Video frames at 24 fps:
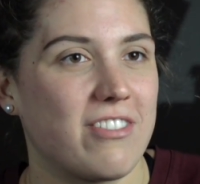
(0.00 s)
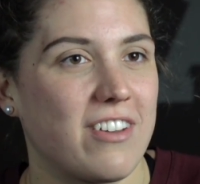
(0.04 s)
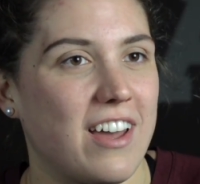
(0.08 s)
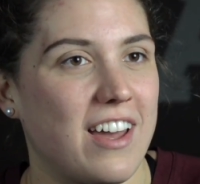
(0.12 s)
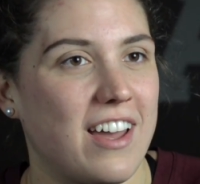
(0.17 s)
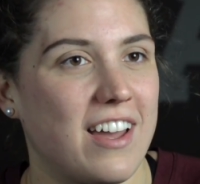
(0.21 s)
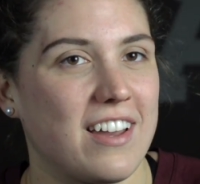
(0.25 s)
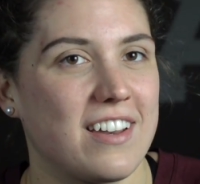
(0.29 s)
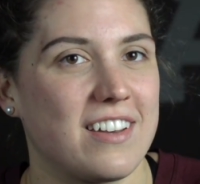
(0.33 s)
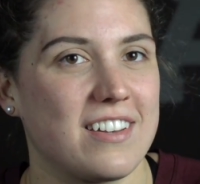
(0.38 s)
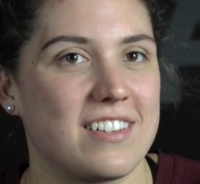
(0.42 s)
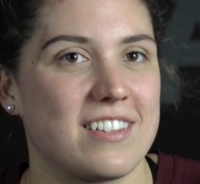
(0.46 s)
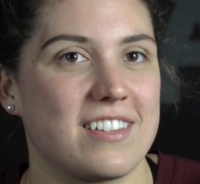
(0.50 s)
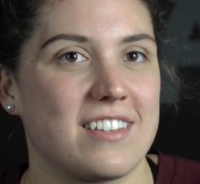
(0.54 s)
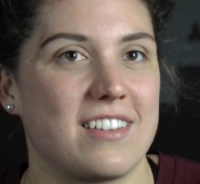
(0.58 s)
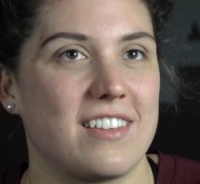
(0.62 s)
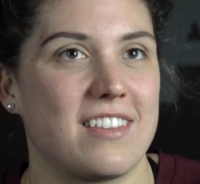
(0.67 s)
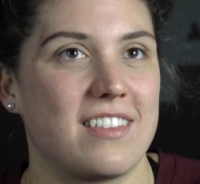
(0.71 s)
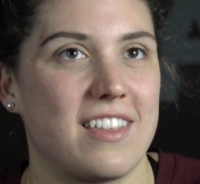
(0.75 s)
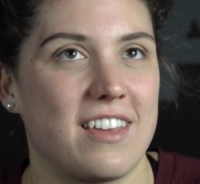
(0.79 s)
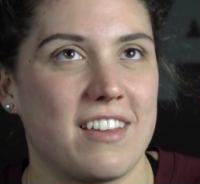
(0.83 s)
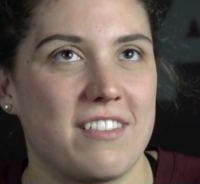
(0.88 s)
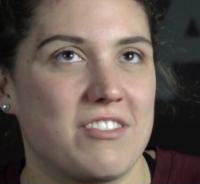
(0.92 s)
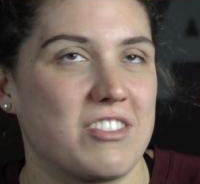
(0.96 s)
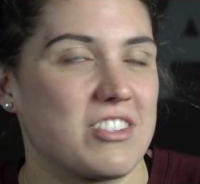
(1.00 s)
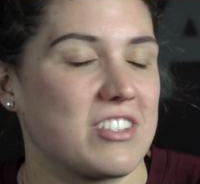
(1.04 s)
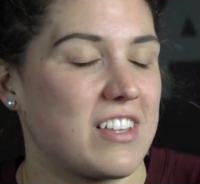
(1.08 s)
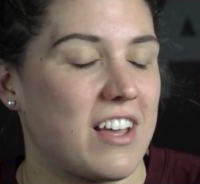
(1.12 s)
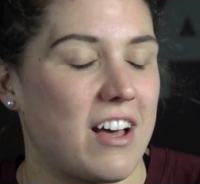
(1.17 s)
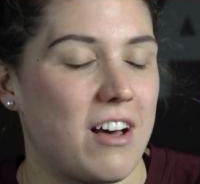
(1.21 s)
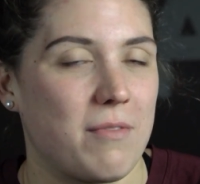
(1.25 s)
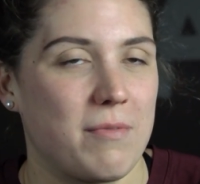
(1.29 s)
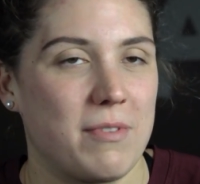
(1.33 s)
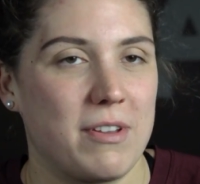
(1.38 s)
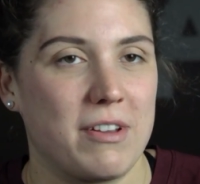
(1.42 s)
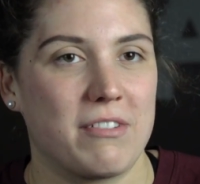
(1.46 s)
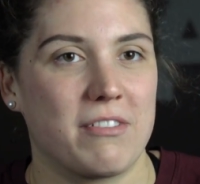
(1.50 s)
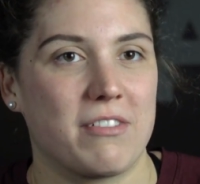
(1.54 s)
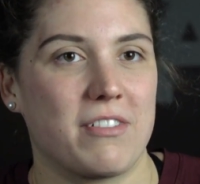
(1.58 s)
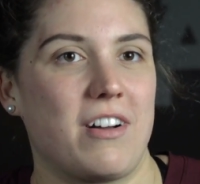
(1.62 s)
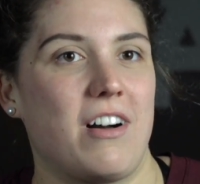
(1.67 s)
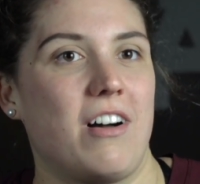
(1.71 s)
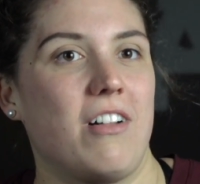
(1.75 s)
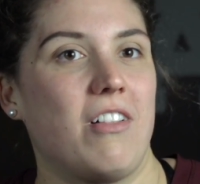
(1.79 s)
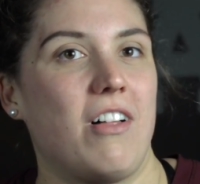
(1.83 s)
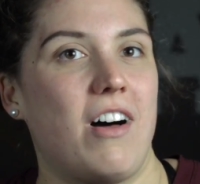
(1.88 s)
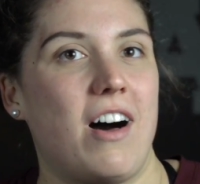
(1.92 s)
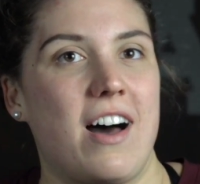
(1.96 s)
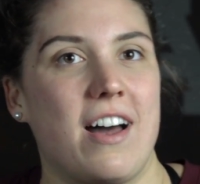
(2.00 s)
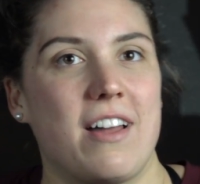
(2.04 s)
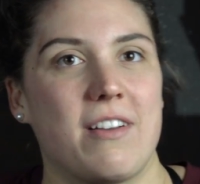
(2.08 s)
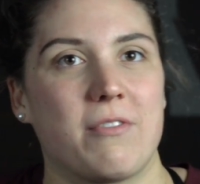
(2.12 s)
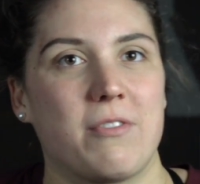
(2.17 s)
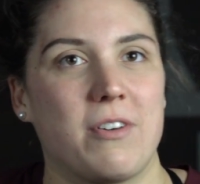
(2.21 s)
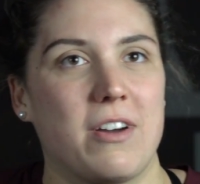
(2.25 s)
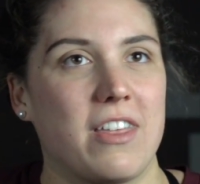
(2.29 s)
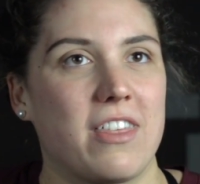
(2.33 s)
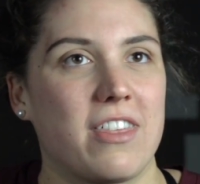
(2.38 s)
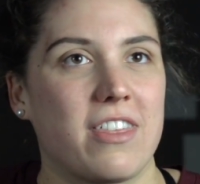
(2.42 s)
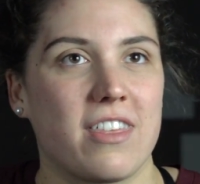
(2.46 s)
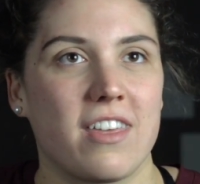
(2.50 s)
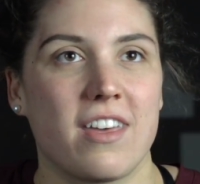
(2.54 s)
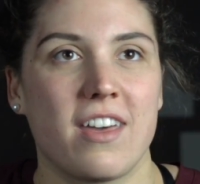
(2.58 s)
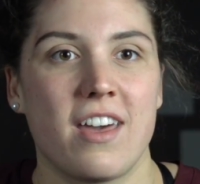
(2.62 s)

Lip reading: and they've just helped me a lot with